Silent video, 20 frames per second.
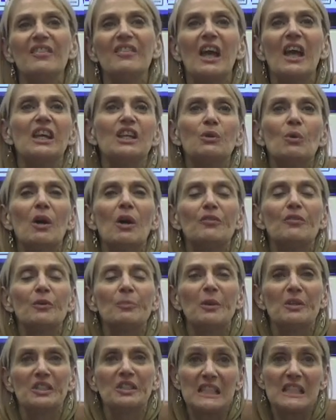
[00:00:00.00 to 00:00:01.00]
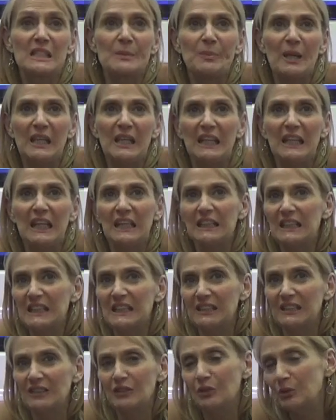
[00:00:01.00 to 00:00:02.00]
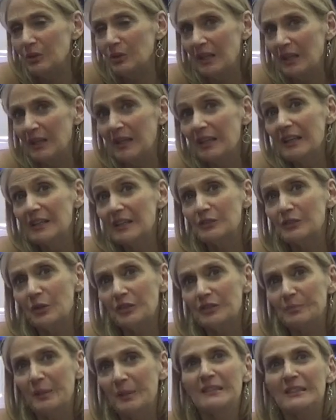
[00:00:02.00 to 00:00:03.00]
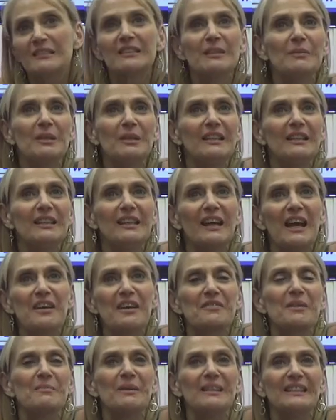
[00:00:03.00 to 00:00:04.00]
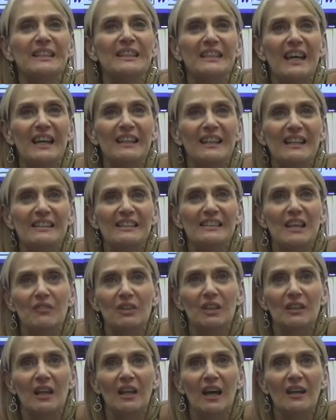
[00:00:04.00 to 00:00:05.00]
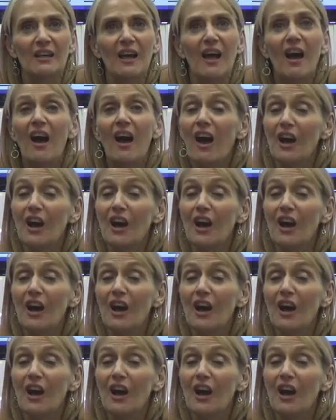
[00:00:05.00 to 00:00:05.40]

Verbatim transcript: Thank you all for participating in the Zencuda Soul Space community every Monday night at 7 o'clock